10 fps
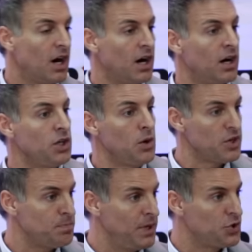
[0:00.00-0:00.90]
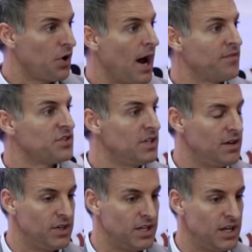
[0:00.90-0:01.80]
USB drives, and
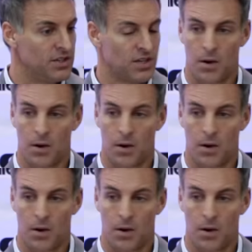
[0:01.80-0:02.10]
DVDs.